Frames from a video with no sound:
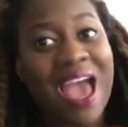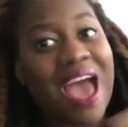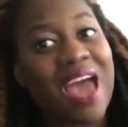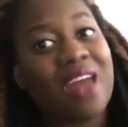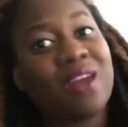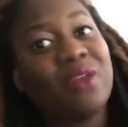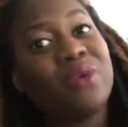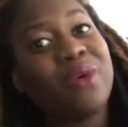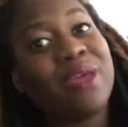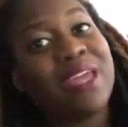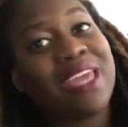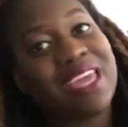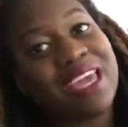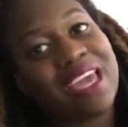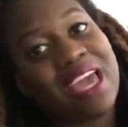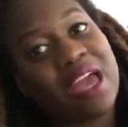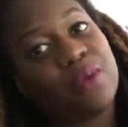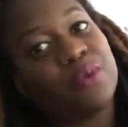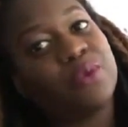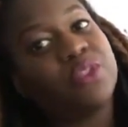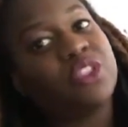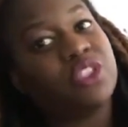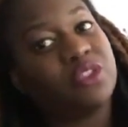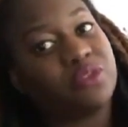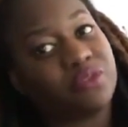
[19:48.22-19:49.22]
don't hang
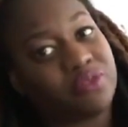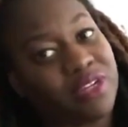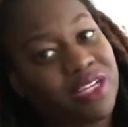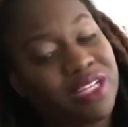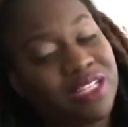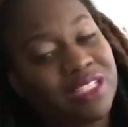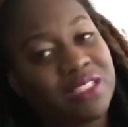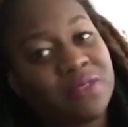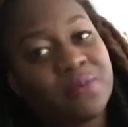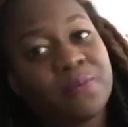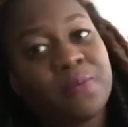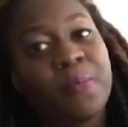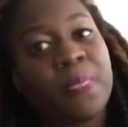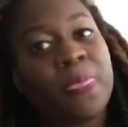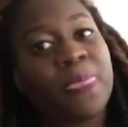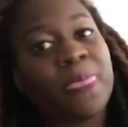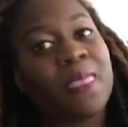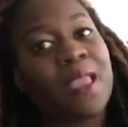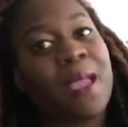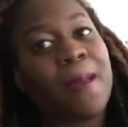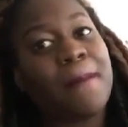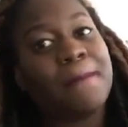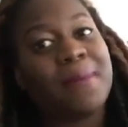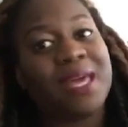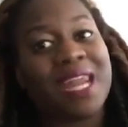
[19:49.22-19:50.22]
out with your friends,
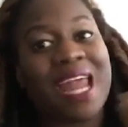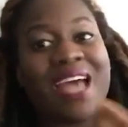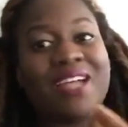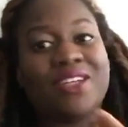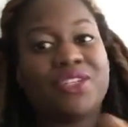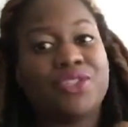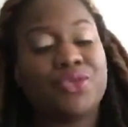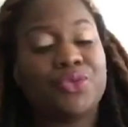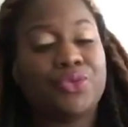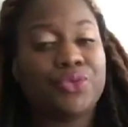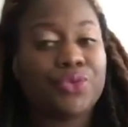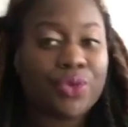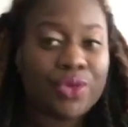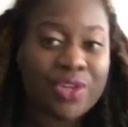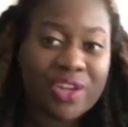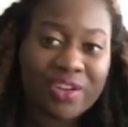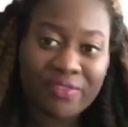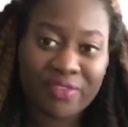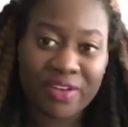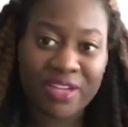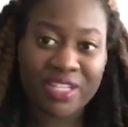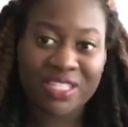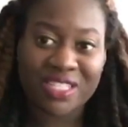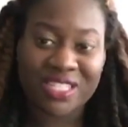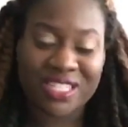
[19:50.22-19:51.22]
but I do know your
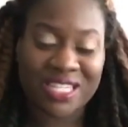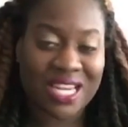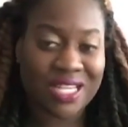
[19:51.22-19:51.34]
friends,